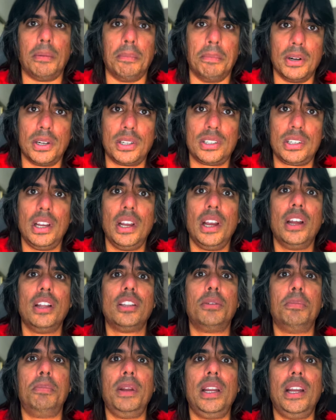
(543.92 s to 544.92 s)
books
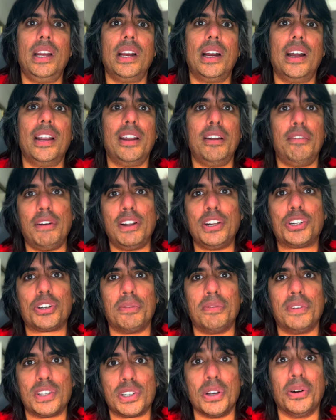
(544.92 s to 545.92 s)
to be an adventure
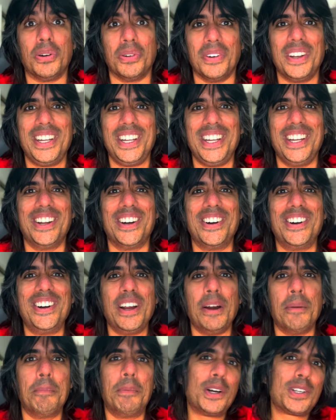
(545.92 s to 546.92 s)
of its own.
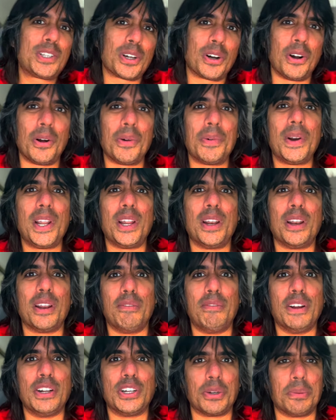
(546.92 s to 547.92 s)
Books are already an
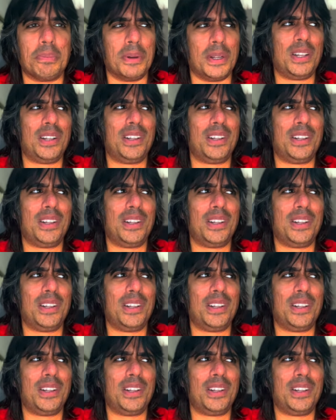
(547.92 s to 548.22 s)
adventure, but